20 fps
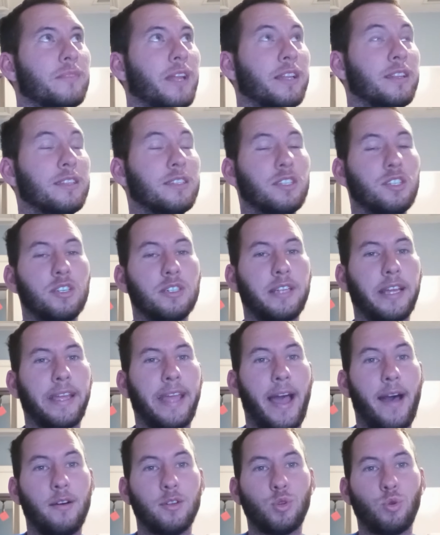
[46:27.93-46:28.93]
and this is just
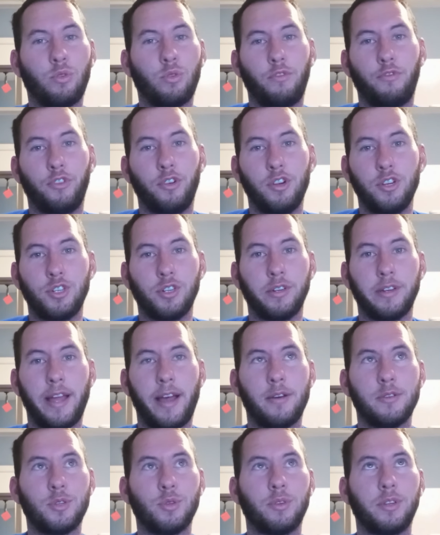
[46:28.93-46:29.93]
like household furniture and
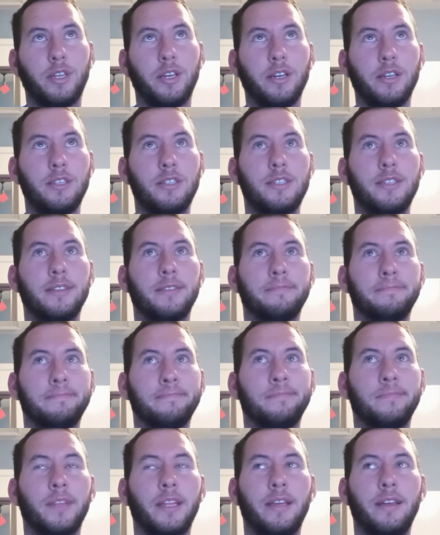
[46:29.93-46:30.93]
household goods.
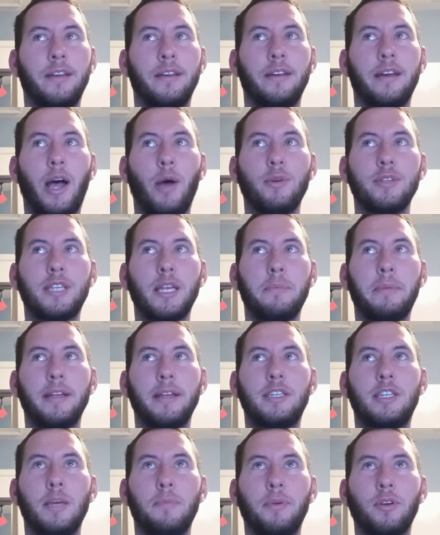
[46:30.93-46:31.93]
I would say
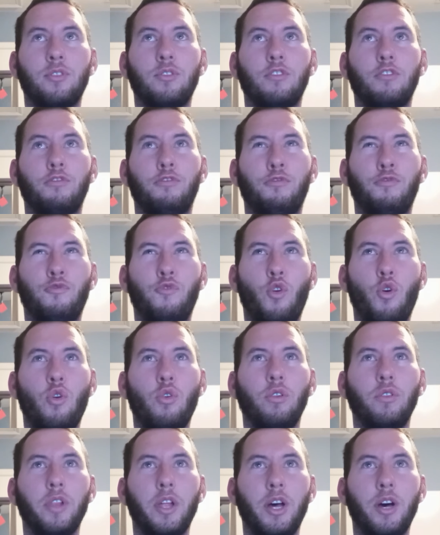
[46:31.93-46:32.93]
my typical
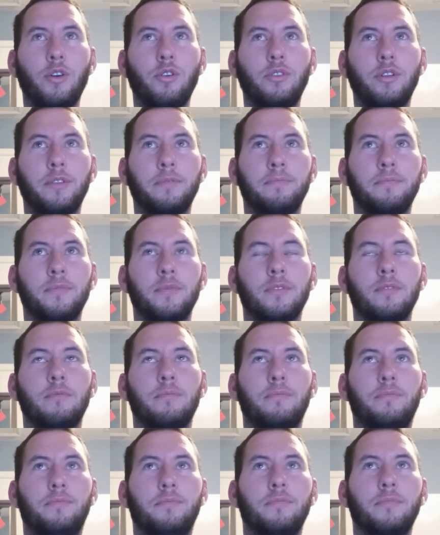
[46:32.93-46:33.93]
full load
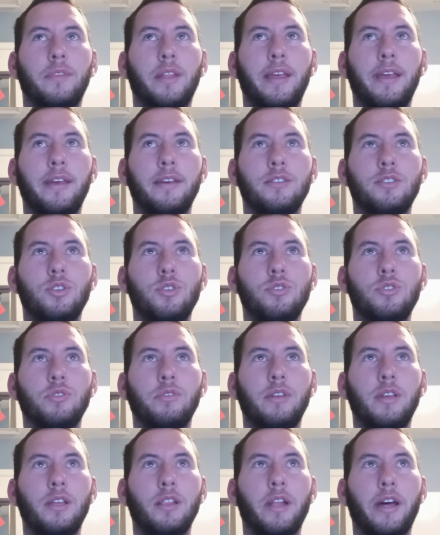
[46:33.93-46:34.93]
is
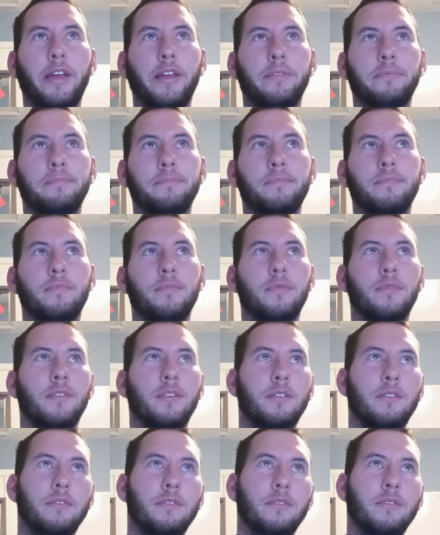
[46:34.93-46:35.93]
usually like
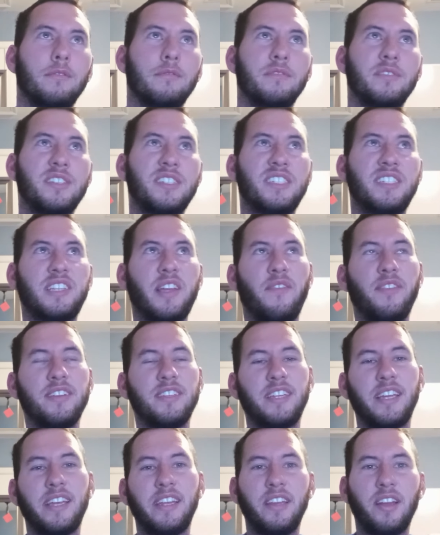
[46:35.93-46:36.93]

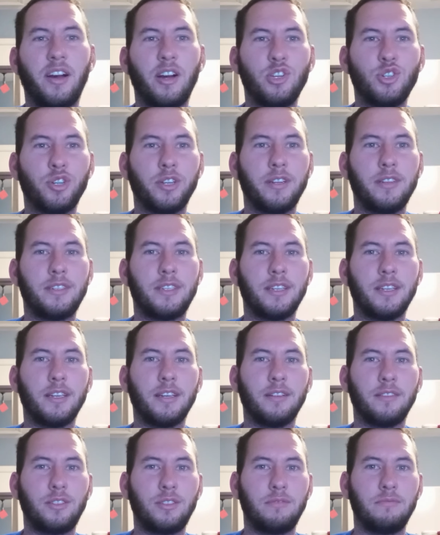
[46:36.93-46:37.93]
1700
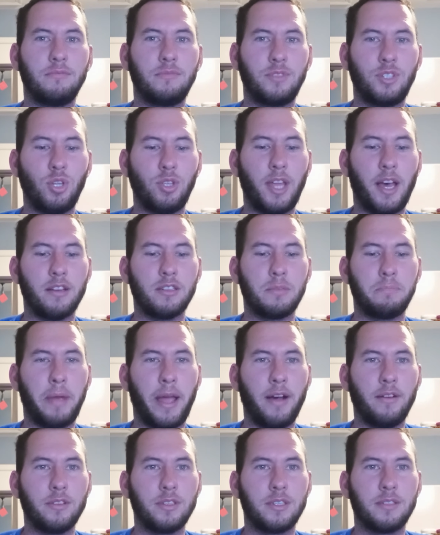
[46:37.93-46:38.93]
to 2000
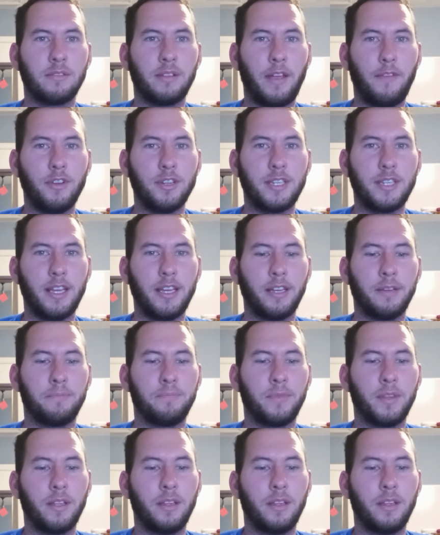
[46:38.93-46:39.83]
pounds, give or take.